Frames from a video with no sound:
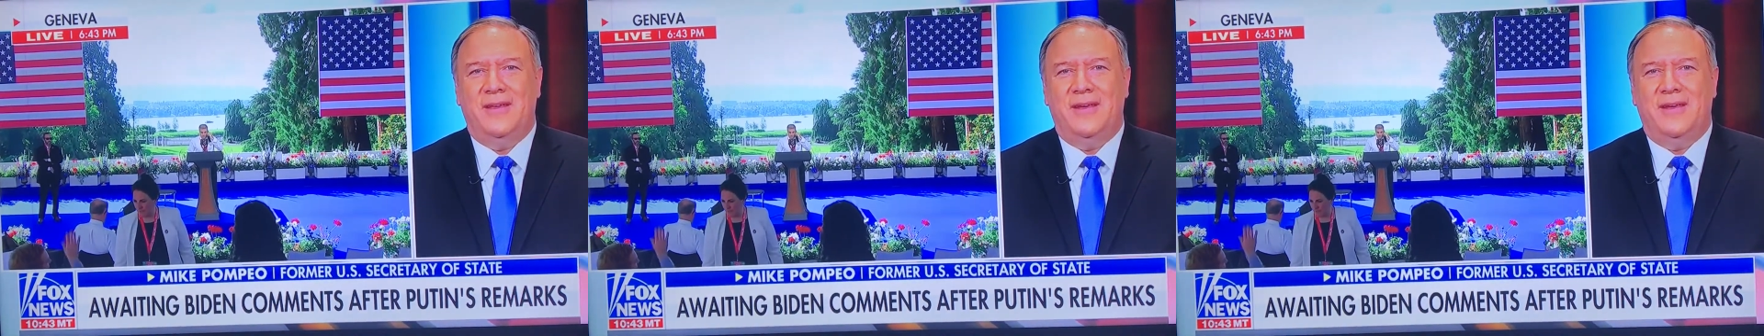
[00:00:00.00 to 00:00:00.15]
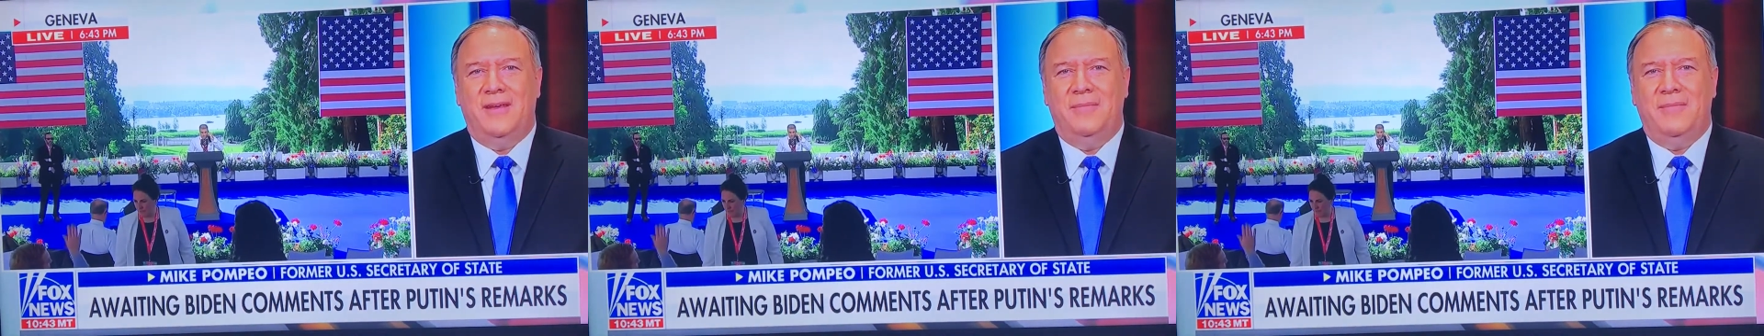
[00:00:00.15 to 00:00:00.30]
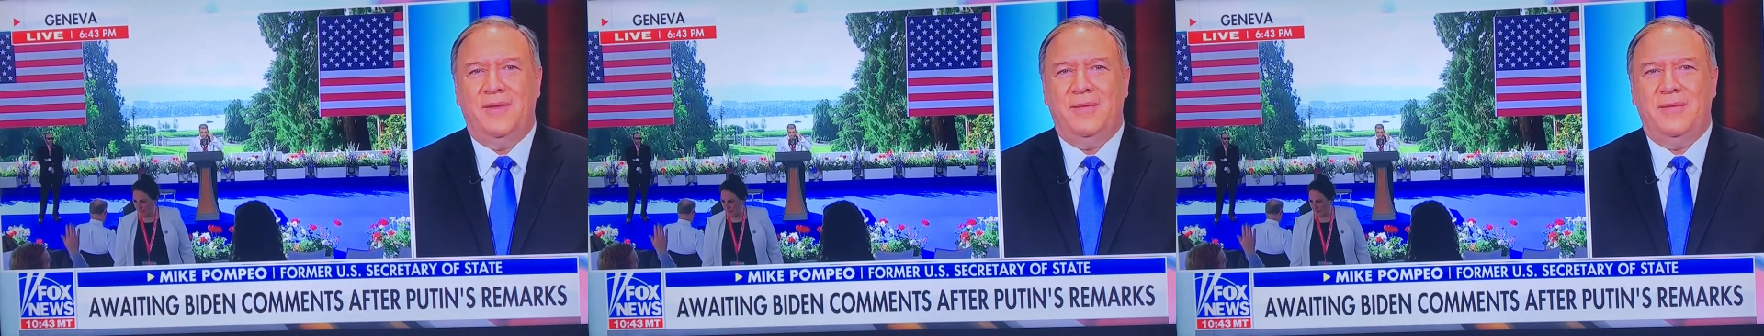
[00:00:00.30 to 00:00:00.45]

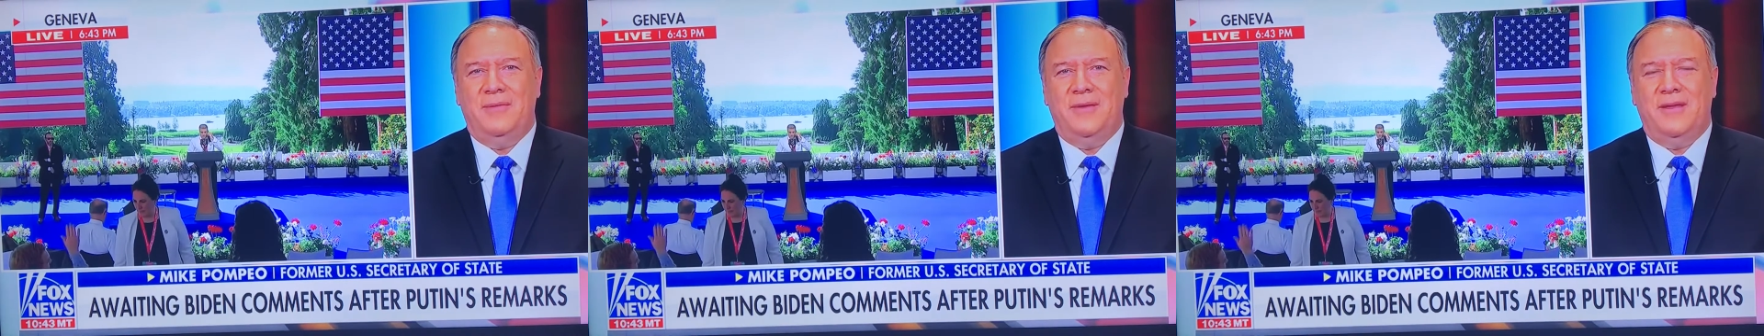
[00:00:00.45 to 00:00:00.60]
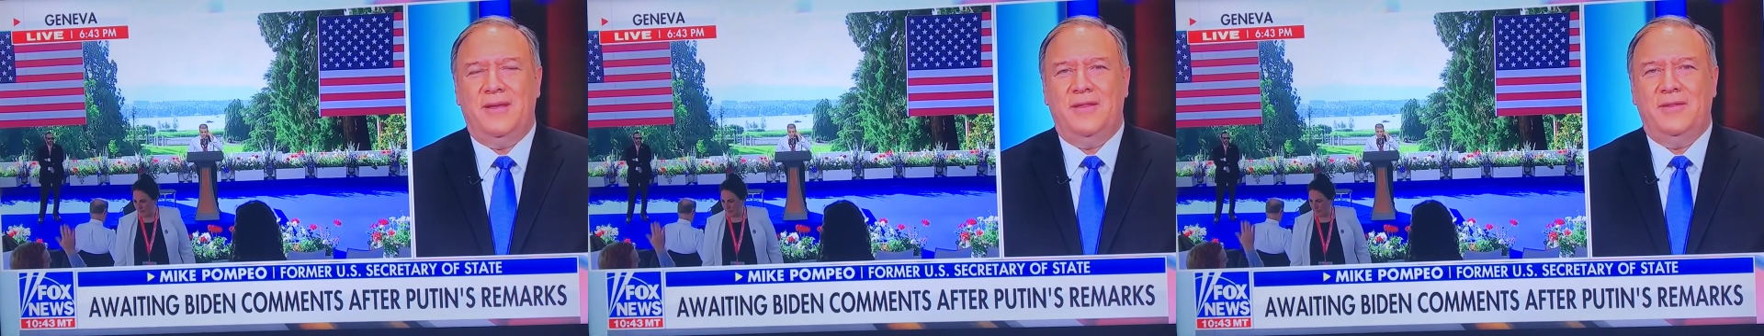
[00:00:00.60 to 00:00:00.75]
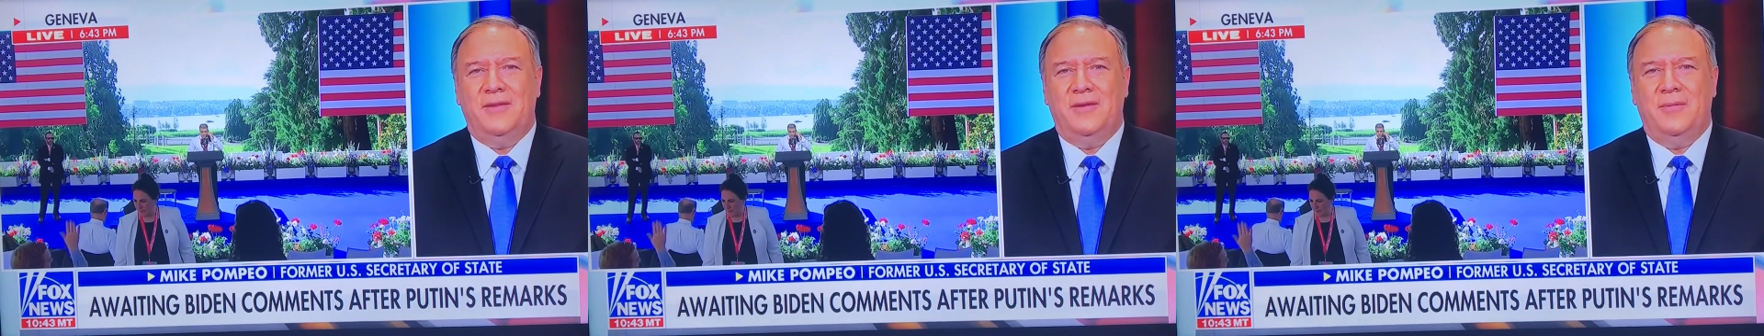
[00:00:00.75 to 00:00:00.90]
uh,
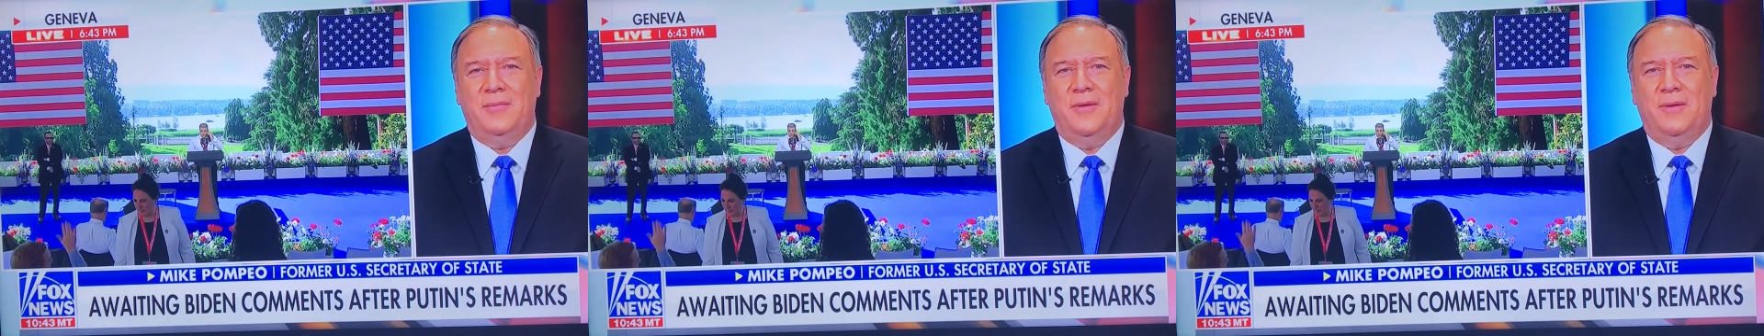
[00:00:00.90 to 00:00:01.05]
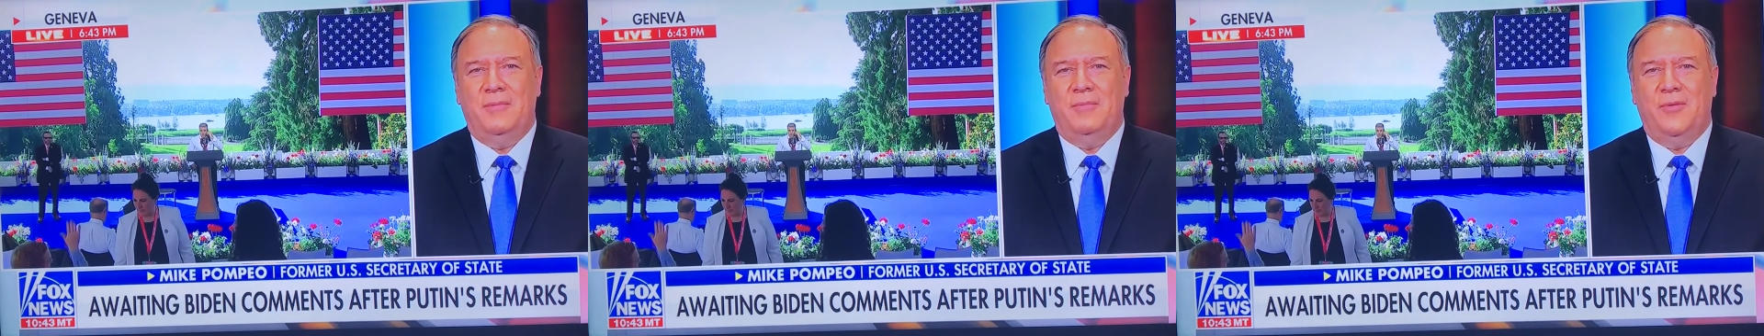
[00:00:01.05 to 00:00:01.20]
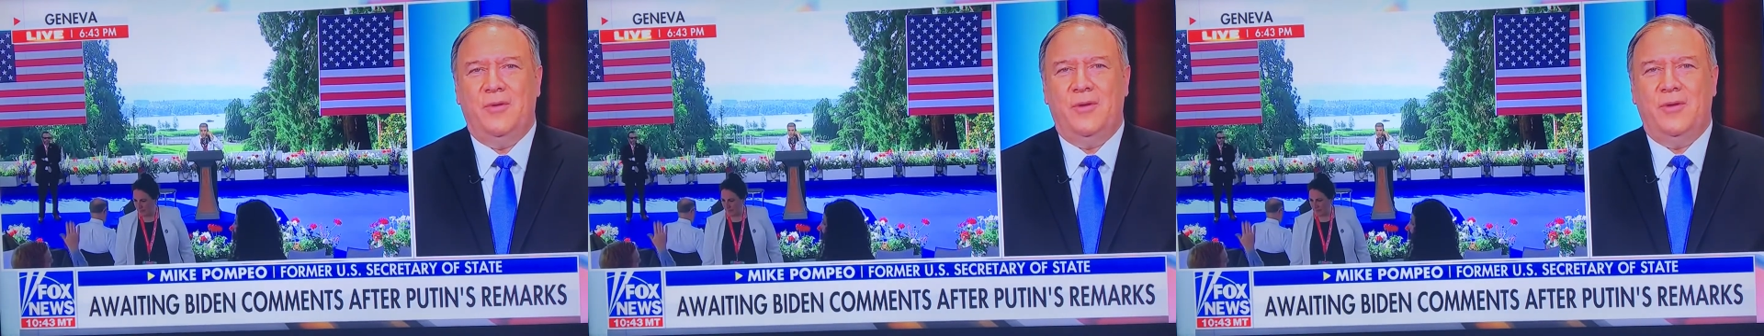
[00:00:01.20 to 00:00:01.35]
maybe a little
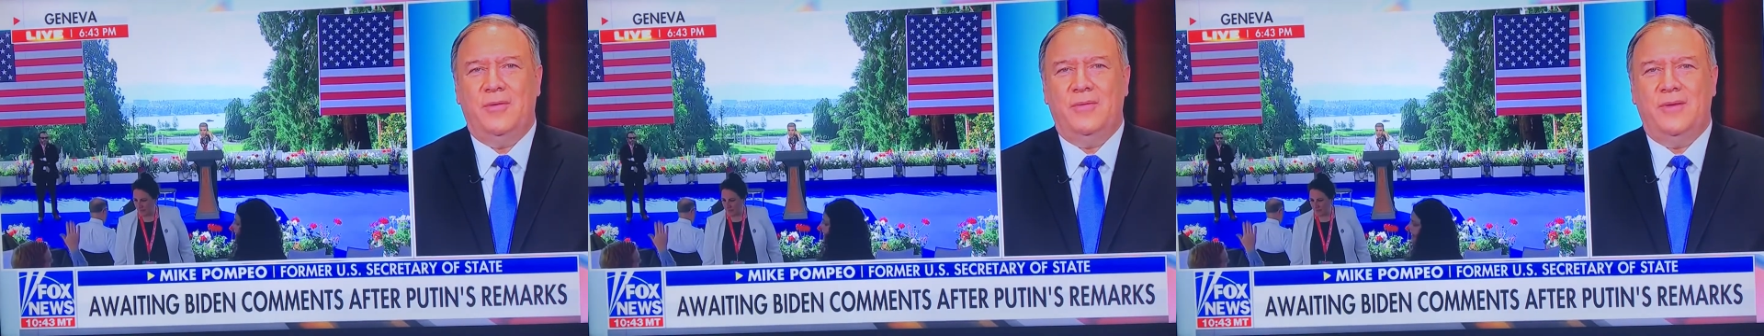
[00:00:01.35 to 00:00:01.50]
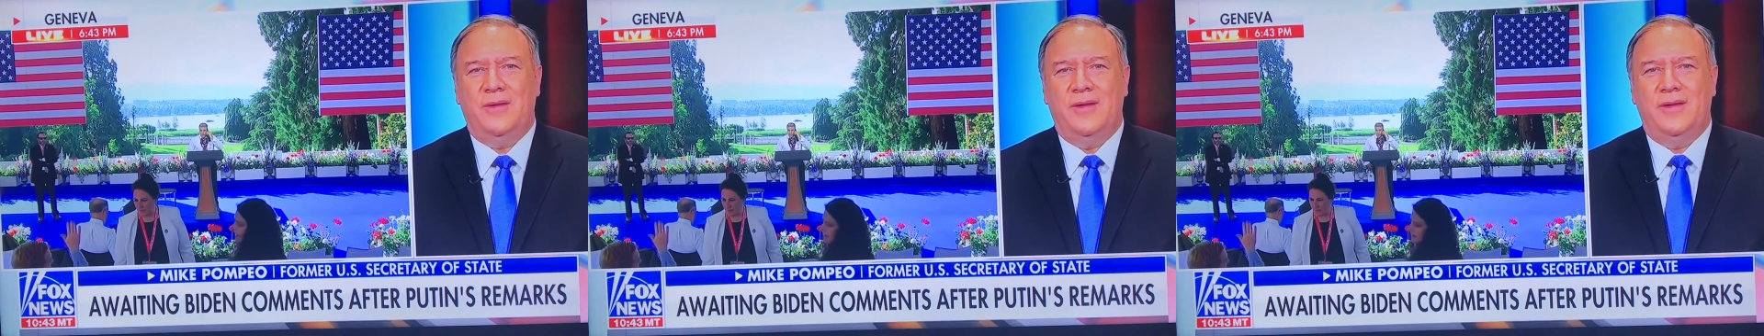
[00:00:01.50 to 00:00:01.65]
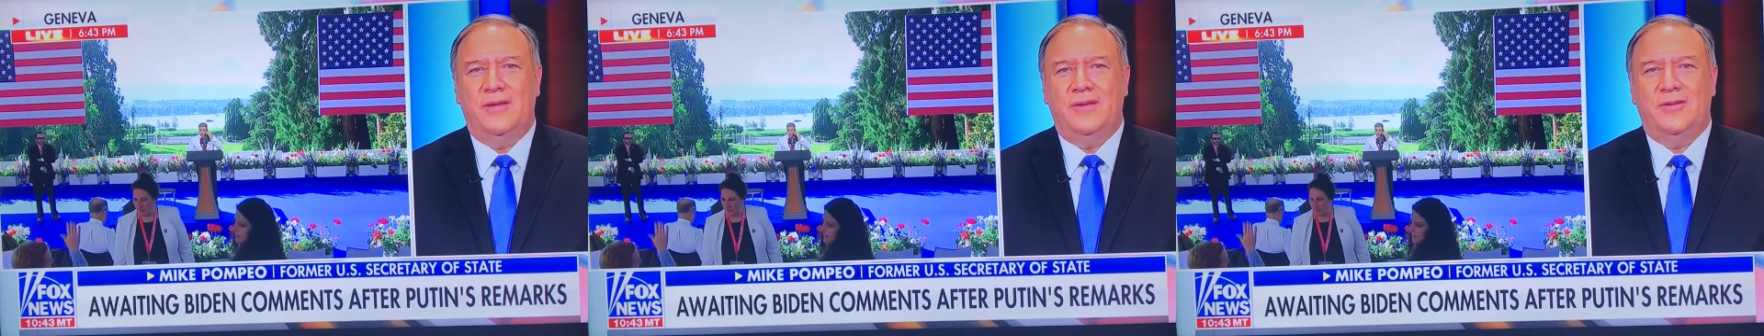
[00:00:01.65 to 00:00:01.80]
bit more.